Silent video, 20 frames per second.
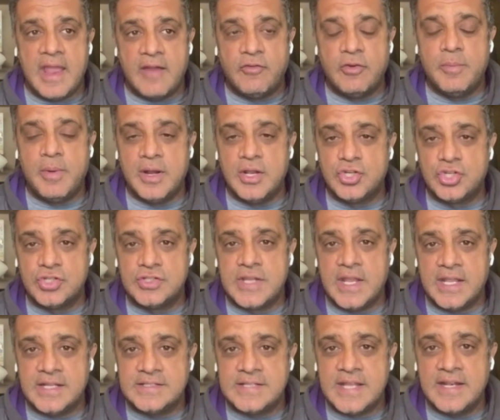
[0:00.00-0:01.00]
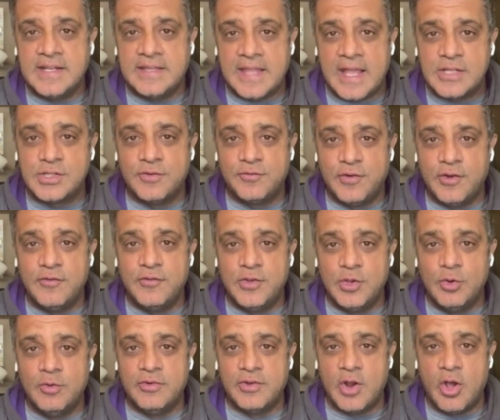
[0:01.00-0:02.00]
I think everybody should take a
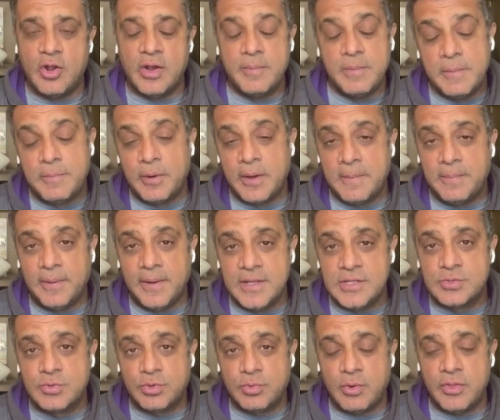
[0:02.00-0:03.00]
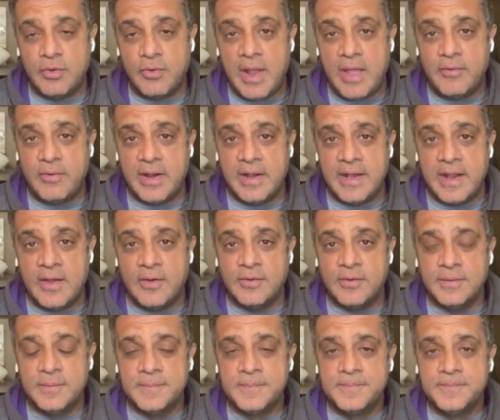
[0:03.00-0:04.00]
10,000-foot view of it all and be pretty pleased with where they're at
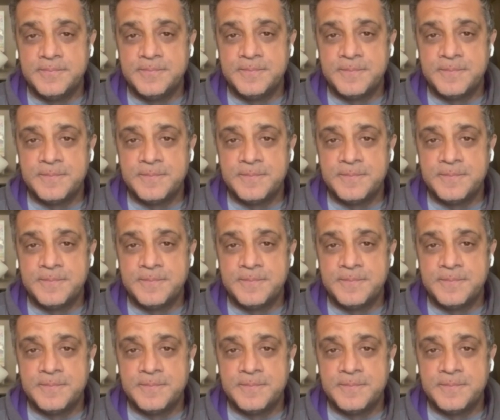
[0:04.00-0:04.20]
right now.